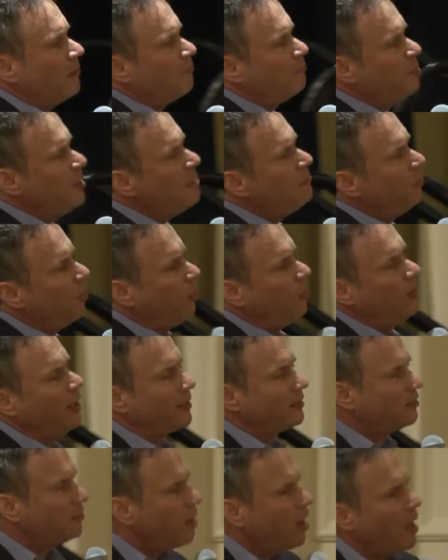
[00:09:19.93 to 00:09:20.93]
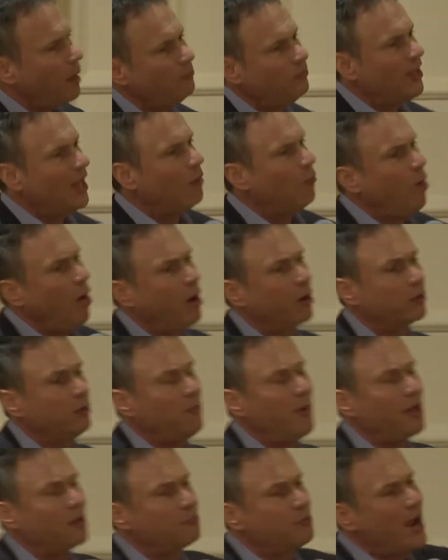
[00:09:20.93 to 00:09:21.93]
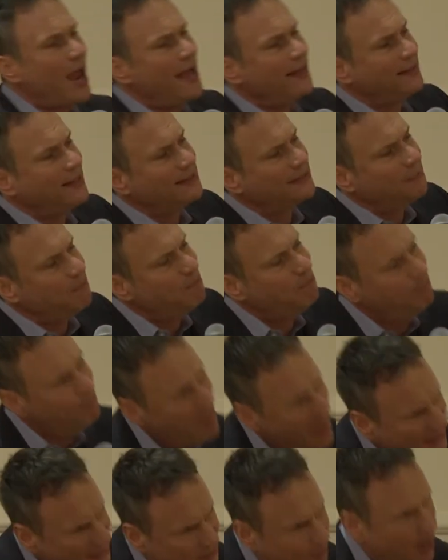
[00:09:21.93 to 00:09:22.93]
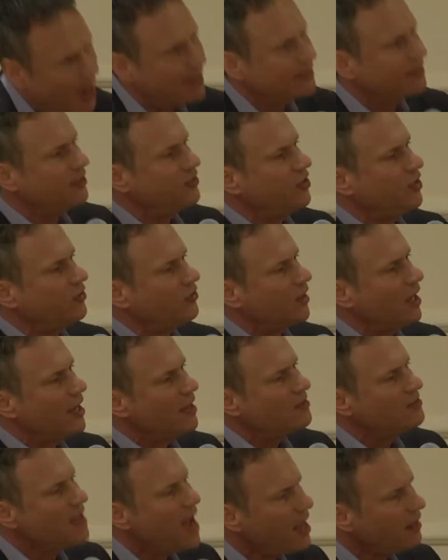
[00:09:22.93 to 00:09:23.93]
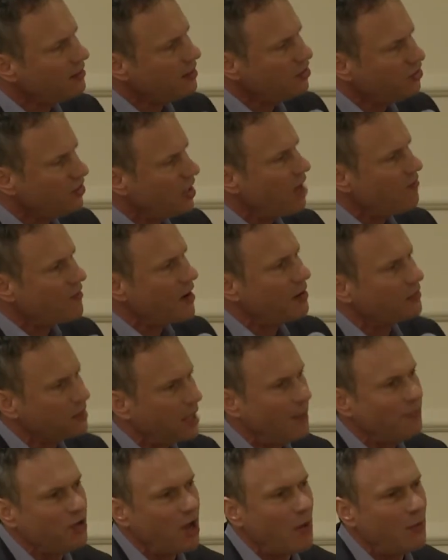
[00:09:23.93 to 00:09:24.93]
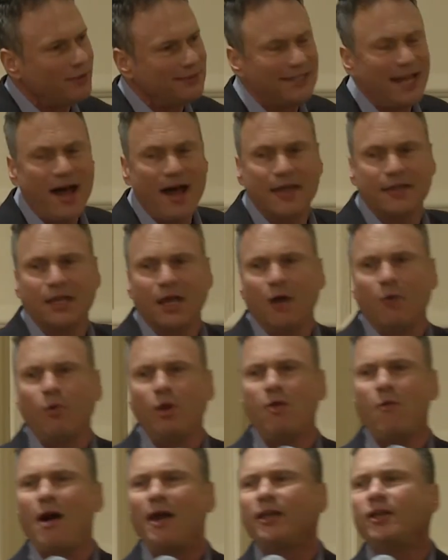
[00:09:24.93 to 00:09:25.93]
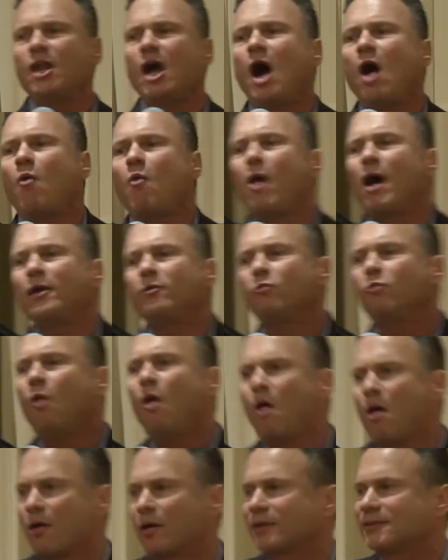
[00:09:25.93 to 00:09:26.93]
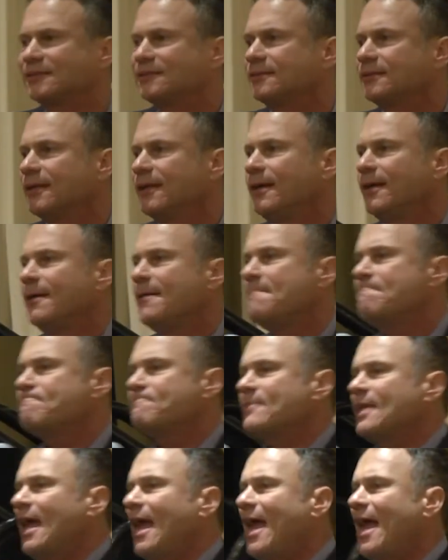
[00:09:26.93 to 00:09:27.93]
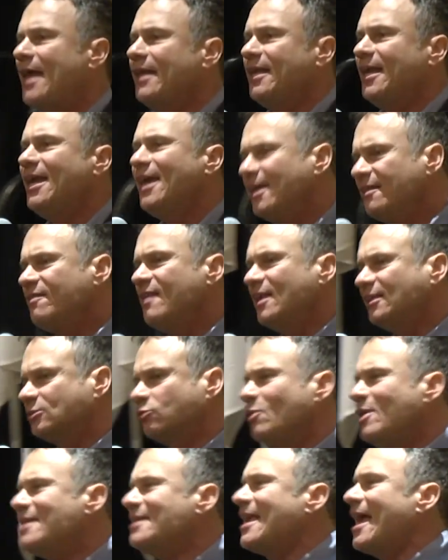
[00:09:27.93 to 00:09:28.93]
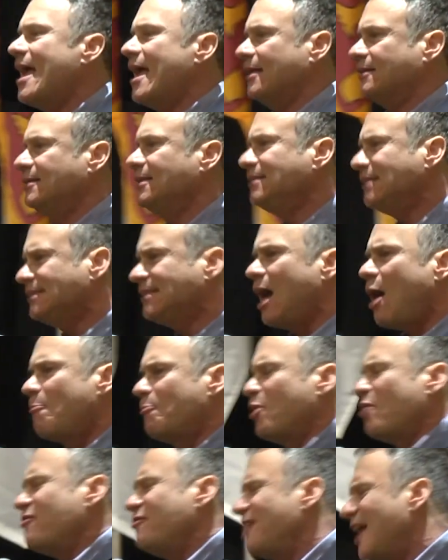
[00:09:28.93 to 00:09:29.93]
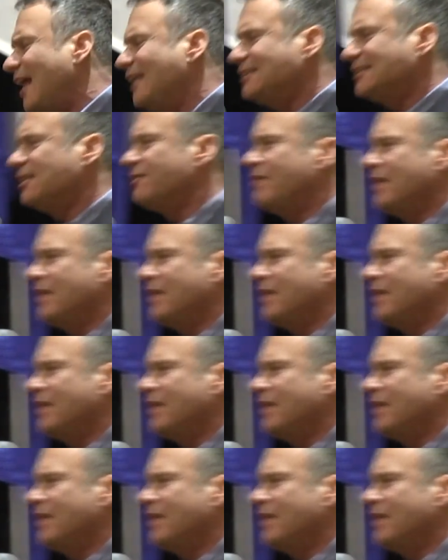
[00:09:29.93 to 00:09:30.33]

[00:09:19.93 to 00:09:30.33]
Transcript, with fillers: people and clubs that work. We want to practice best practices, not the stuff our club's always done. We want to know what works. And in this weekend, this is how pervasive